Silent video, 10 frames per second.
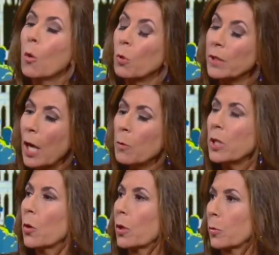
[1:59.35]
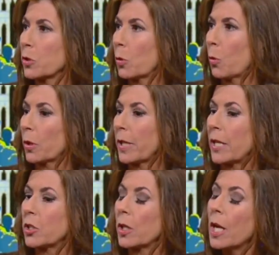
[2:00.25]
Well, now we know there was
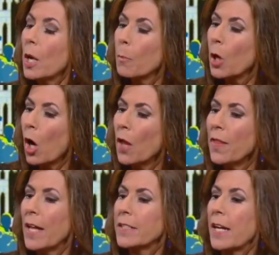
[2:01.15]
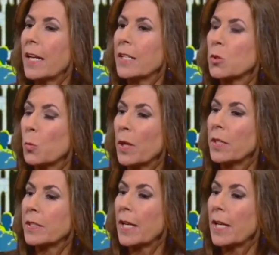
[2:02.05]
coordination. But on that date is when the